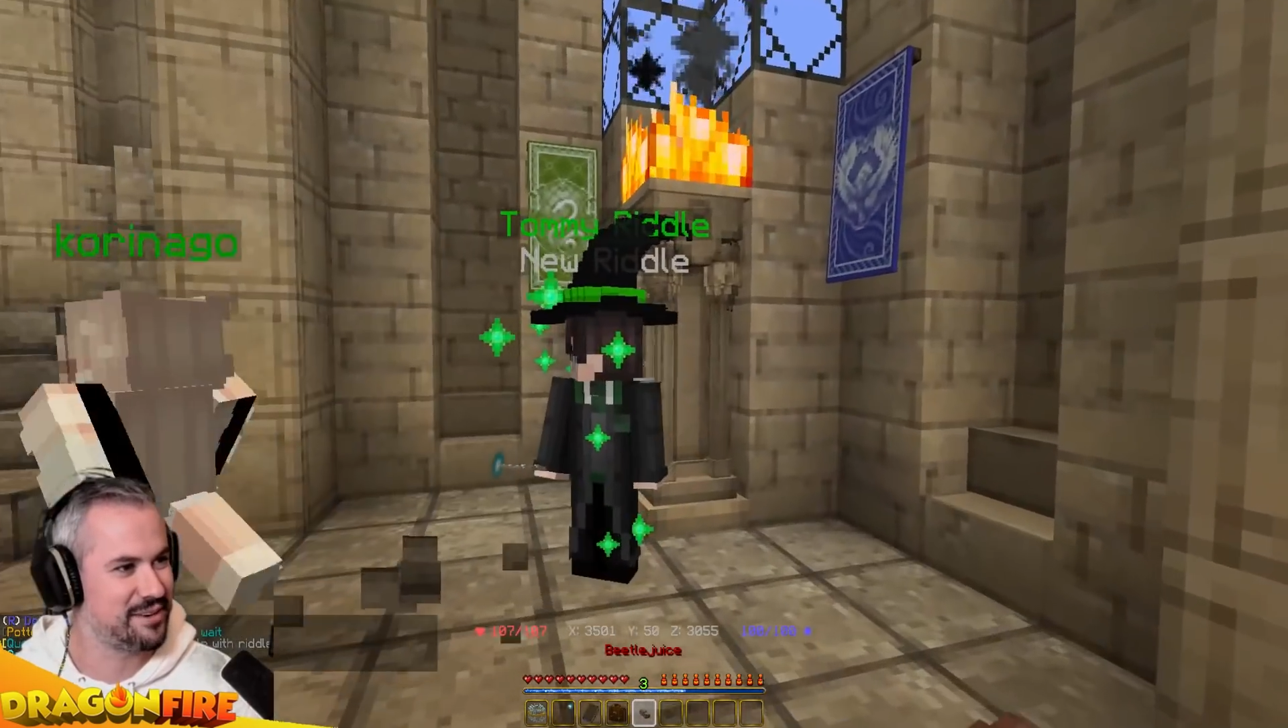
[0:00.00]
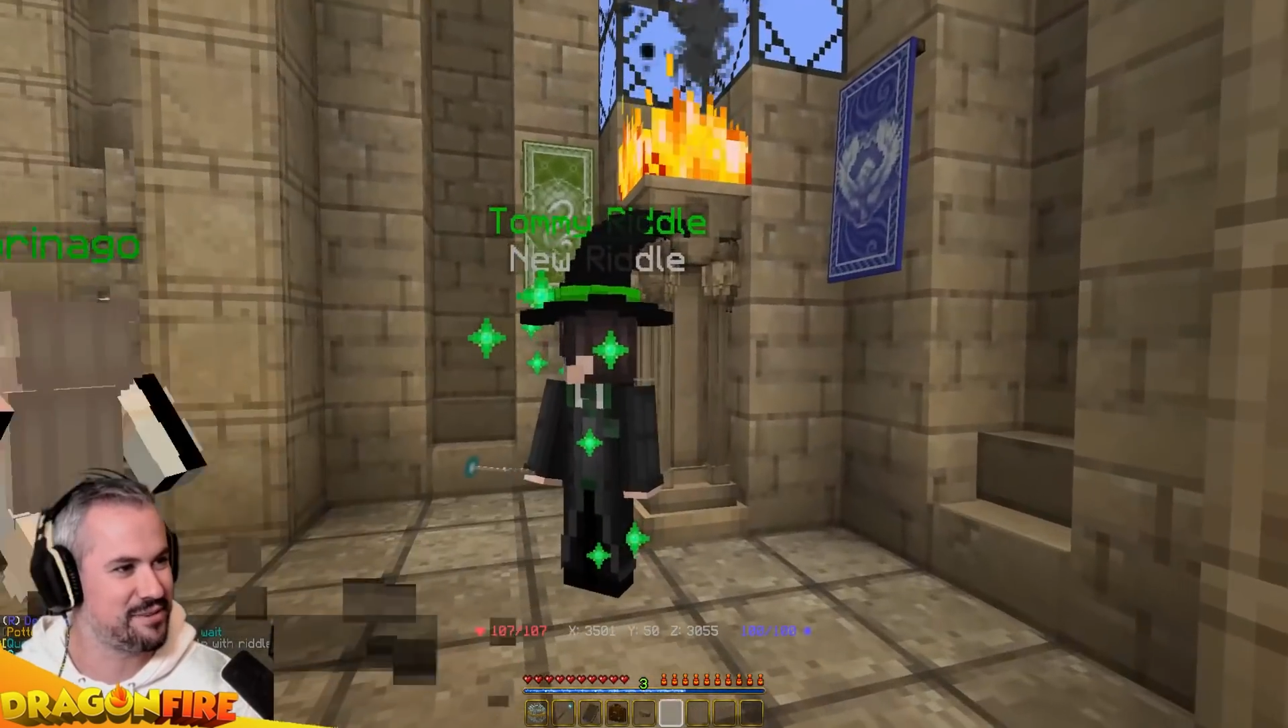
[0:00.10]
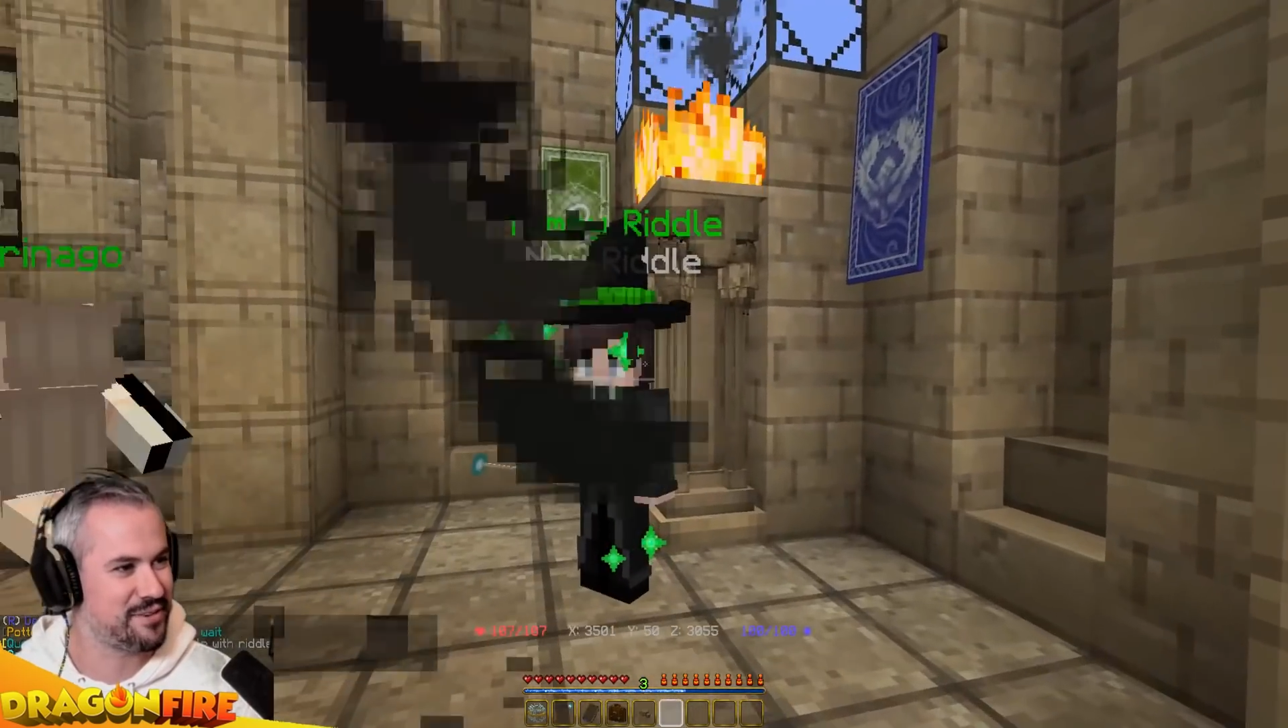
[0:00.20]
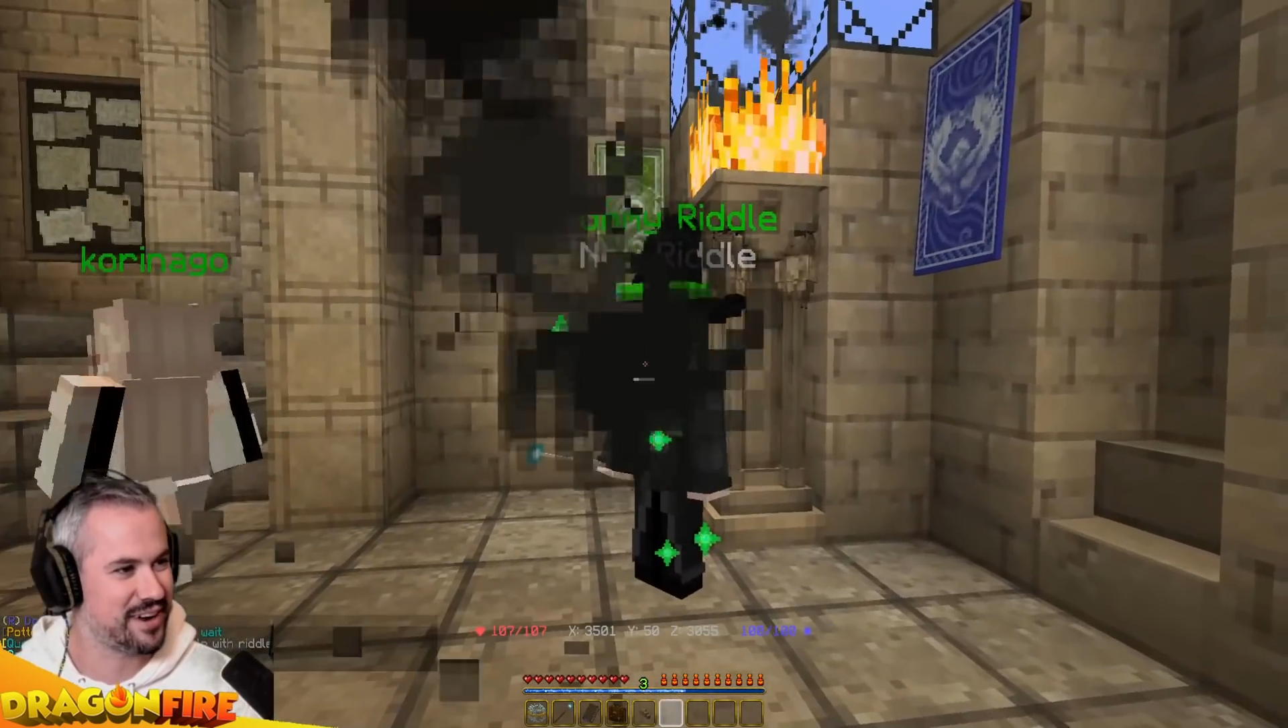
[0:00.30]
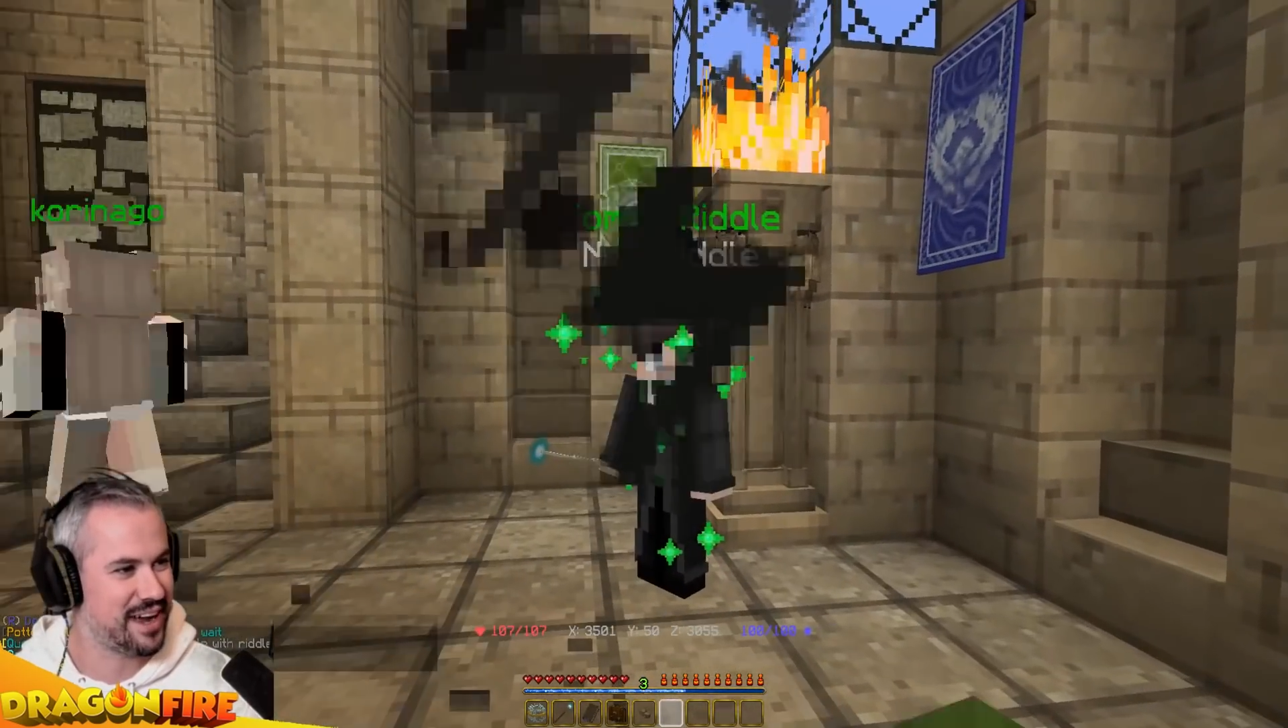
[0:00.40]
we
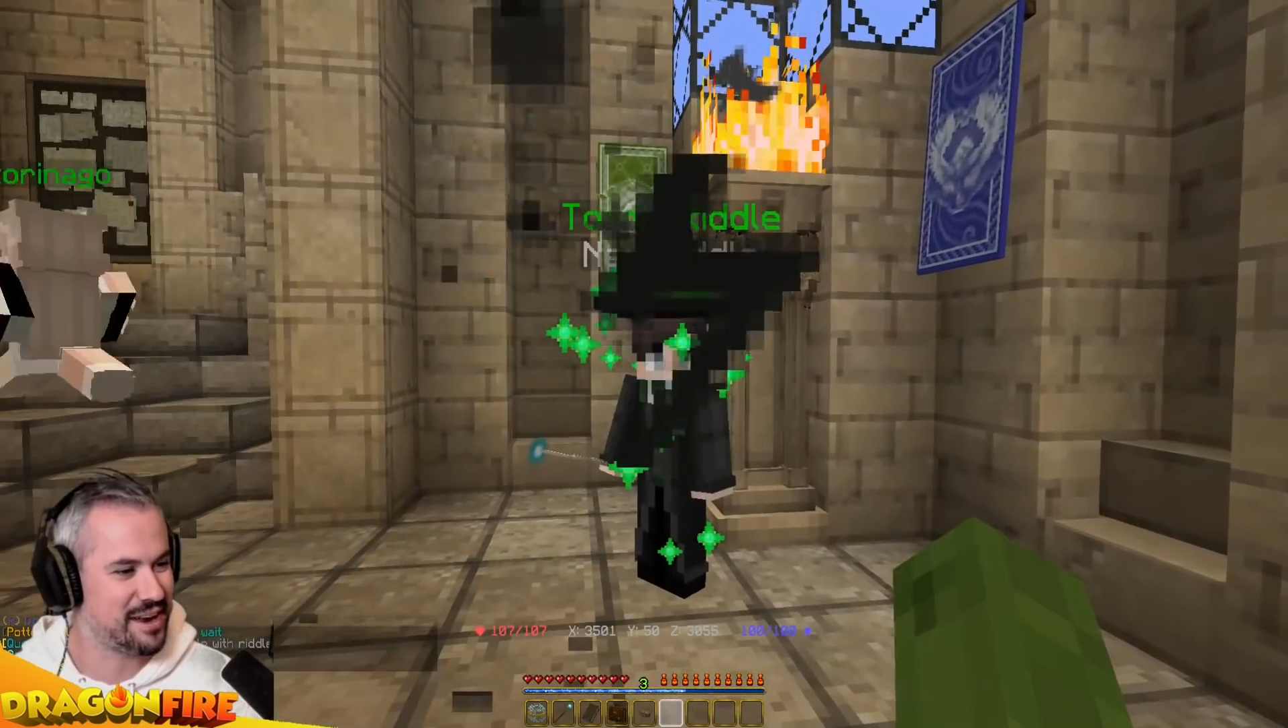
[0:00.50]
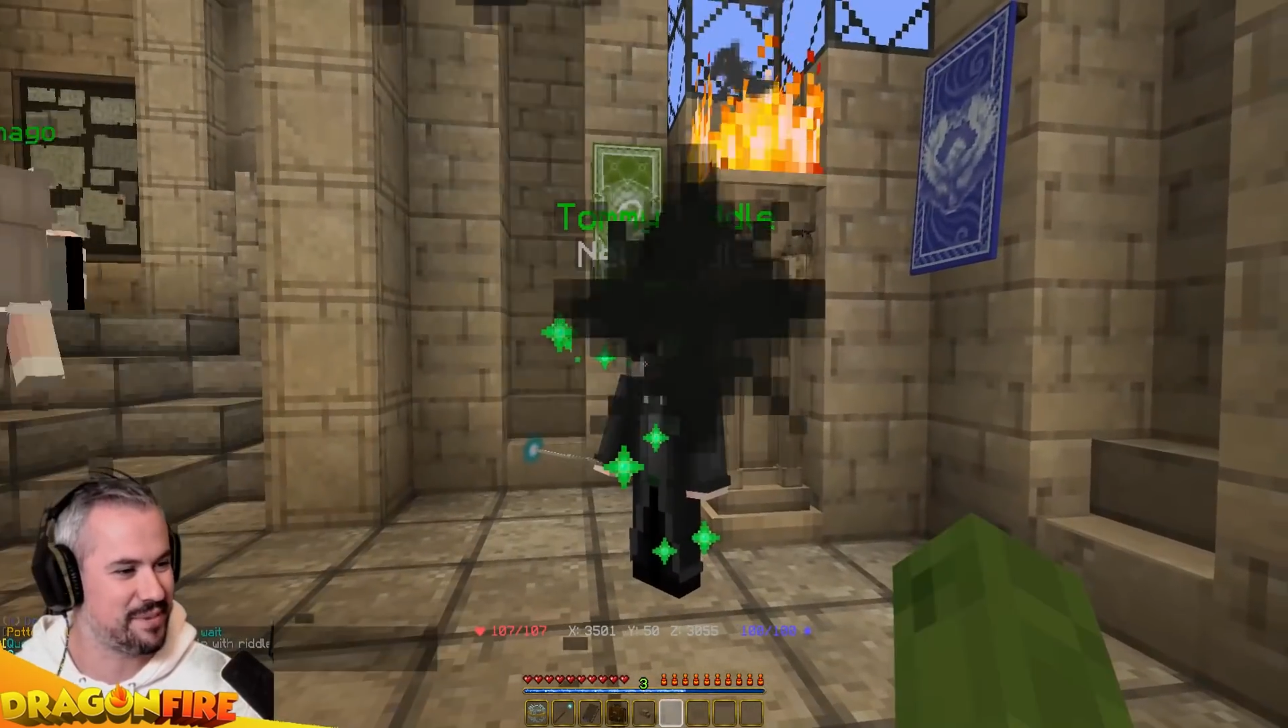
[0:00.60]
forgot